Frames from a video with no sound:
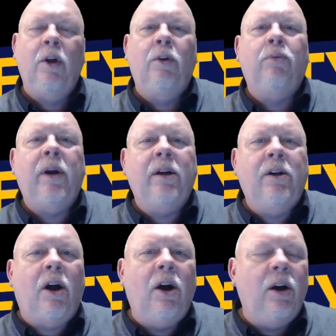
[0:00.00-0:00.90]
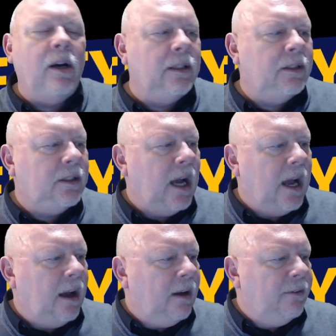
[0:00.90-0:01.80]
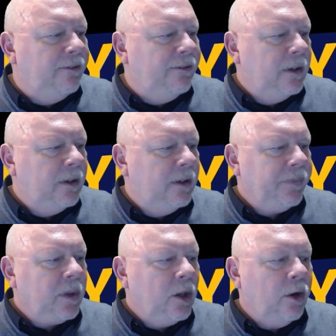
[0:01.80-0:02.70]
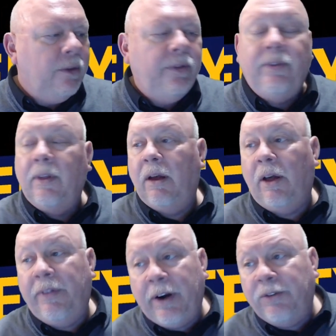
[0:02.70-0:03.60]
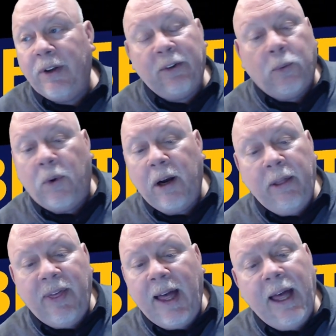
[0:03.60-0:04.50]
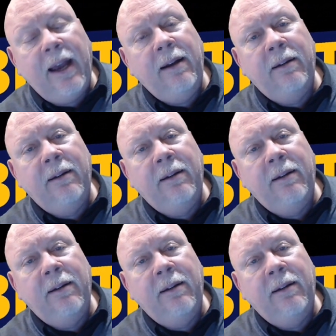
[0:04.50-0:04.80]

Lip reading: regardless of, there's this one thing